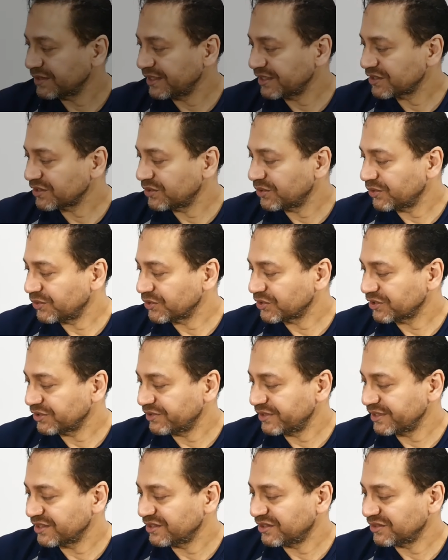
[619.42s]
Nesco
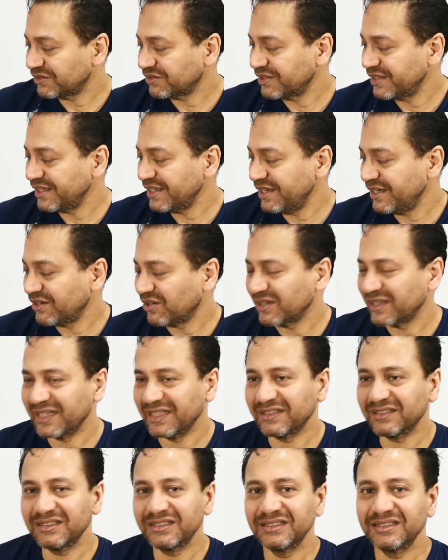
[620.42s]
roaster is not really all
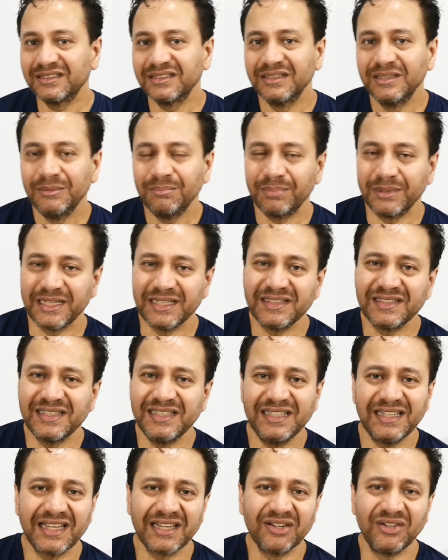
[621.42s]
that
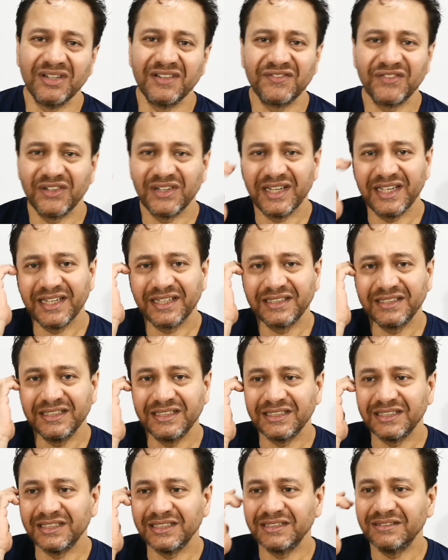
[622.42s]
pricey. I got it for like
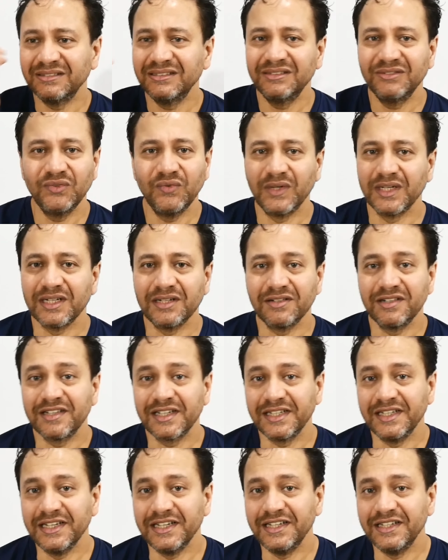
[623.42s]
100
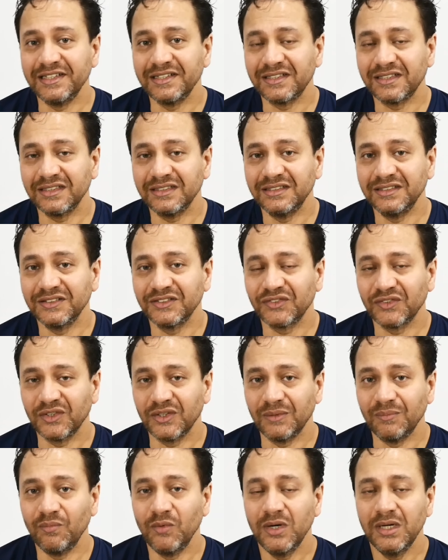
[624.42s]
Canadian dollars
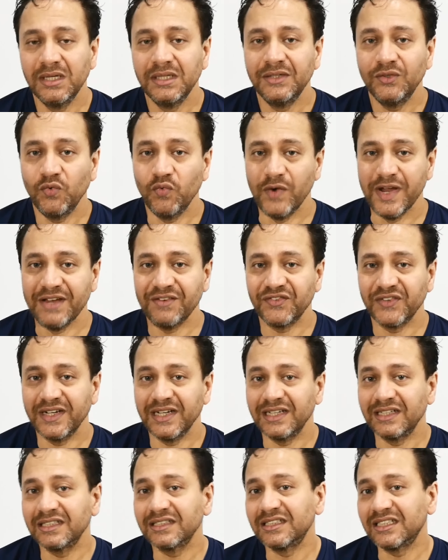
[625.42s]
from
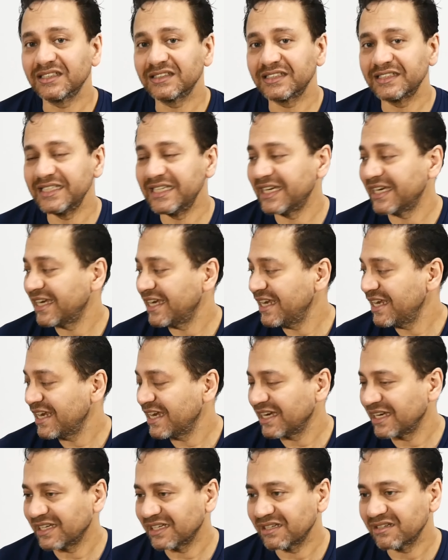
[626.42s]
wayfair.ca,
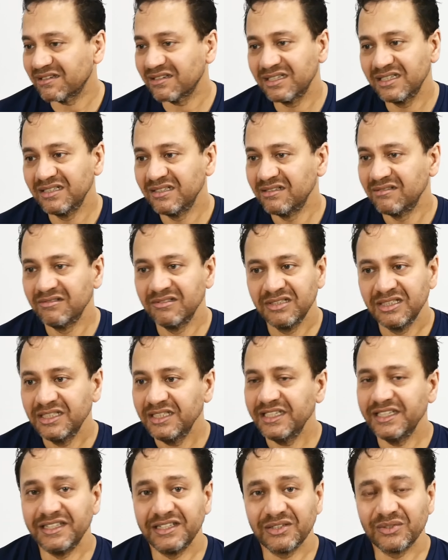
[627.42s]
and
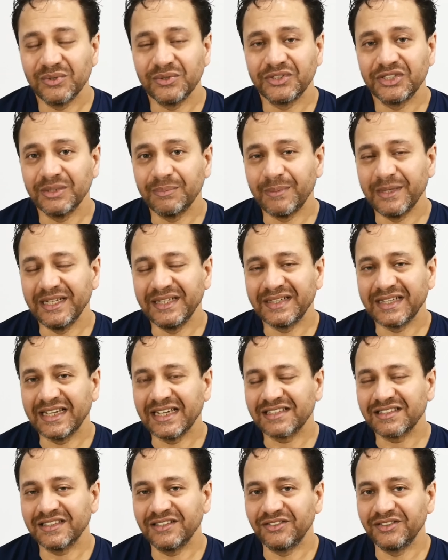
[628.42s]
it includes shipping,
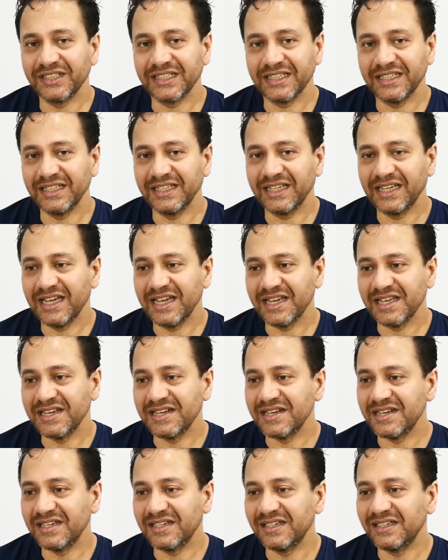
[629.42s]
tax, everything.
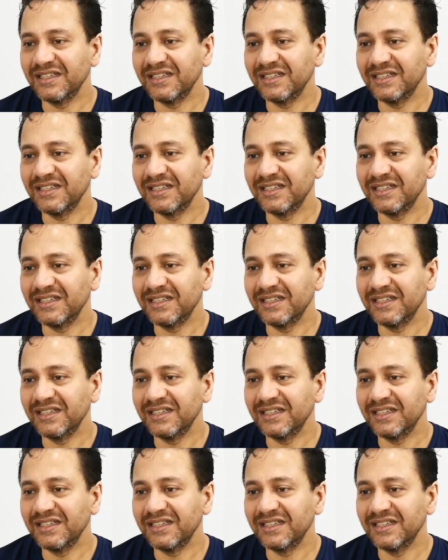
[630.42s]
And